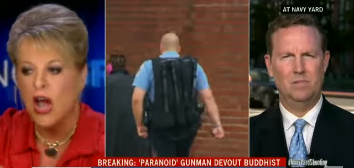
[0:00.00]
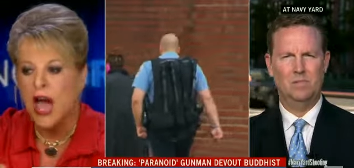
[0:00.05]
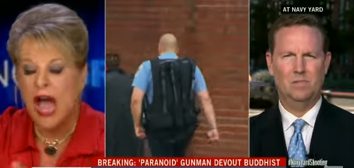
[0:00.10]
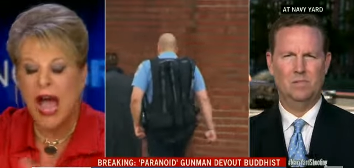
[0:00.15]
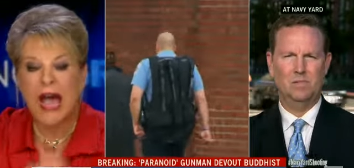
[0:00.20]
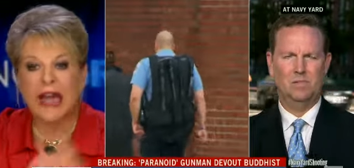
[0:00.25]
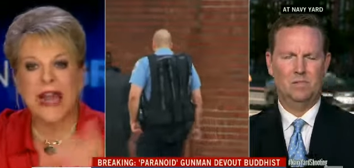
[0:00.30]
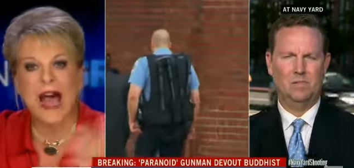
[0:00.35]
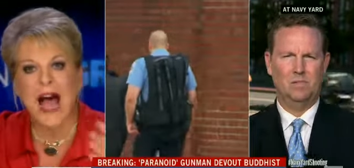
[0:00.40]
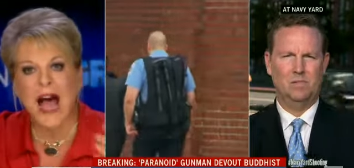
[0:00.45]

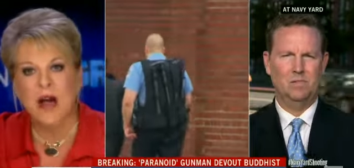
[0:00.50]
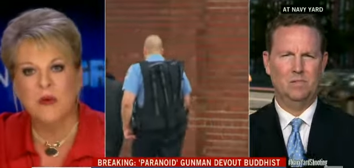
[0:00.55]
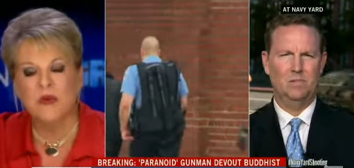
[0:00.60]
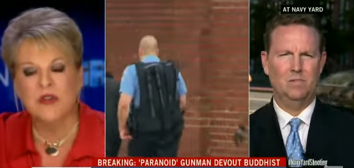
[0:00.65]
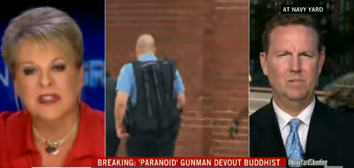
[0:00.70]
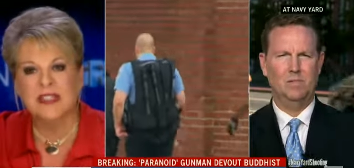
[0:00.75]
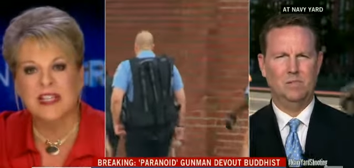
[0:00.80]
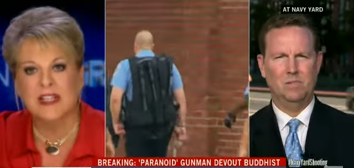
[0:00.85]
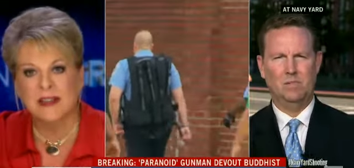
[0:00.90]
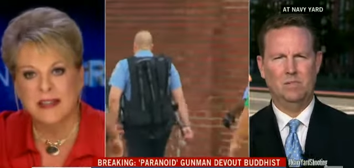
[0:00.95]
Speaker 1: And I
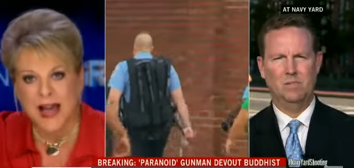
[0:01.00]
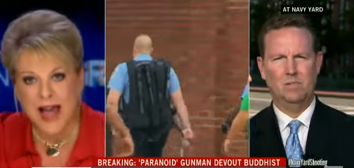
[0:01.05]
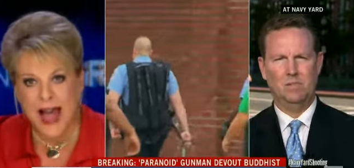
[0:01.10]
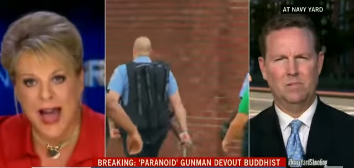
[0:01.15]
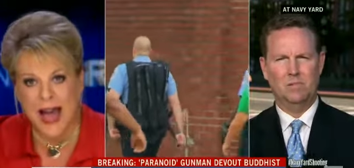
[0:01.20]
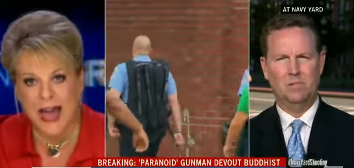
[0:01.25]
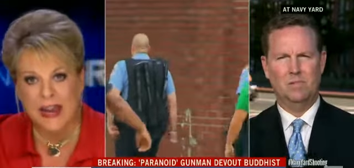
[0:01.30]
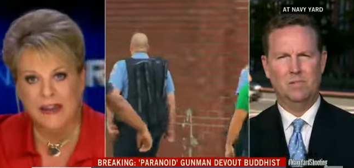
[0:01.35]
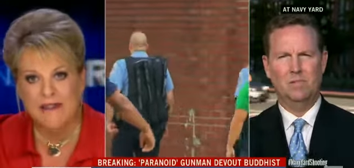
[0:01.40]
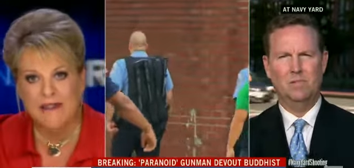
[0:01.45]
was
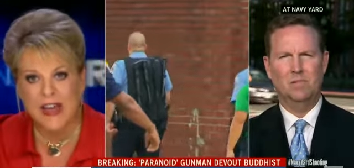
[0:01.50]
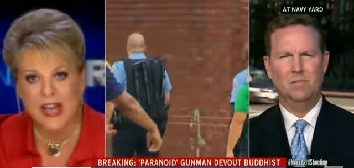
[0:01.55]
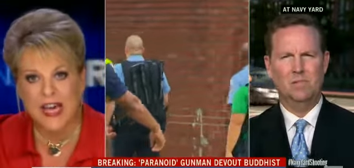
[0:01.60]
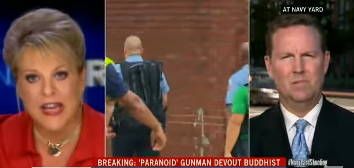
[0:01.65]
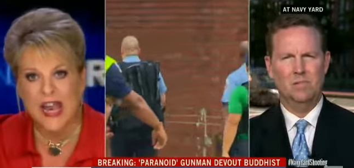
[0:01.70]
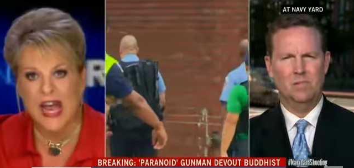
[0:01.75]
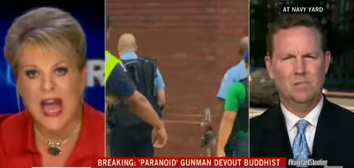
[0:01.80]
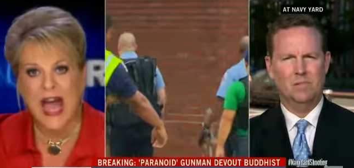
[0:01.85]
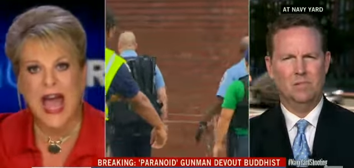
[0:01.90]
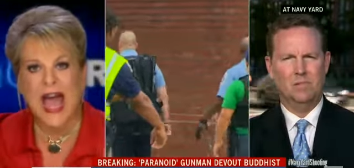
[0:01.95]
glad of
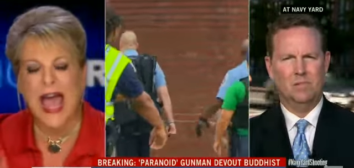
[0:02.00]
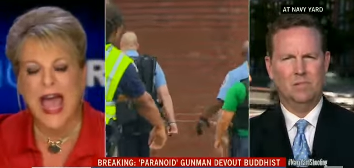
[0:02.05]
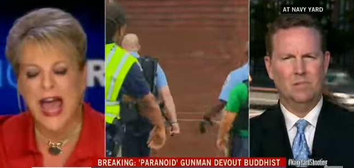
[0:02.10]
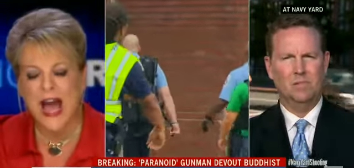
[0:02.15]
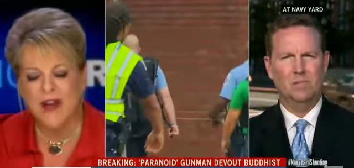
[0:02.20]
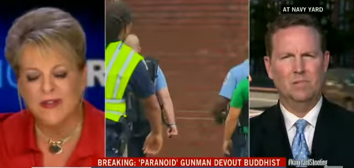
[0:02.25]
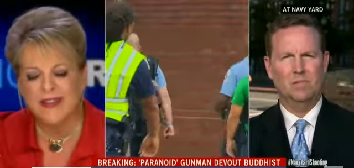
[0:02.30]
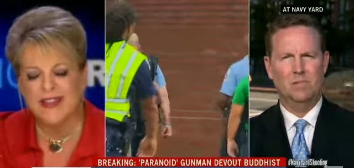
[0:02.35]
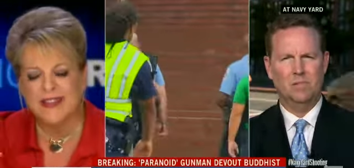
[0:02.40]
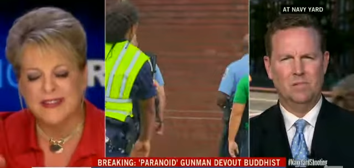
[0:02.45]
it.
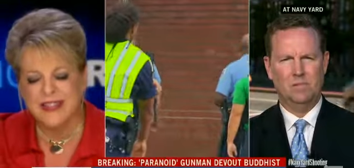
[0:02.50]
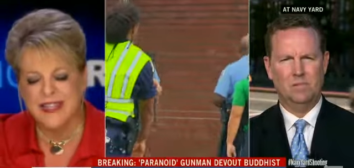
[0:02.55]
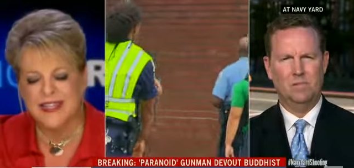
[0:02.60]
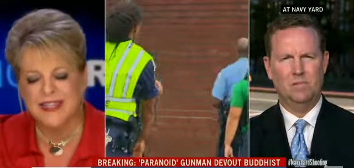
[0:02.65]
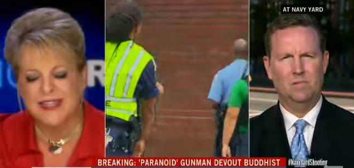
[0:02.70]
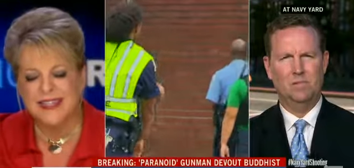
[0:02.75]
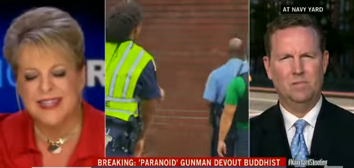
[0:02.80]
How did this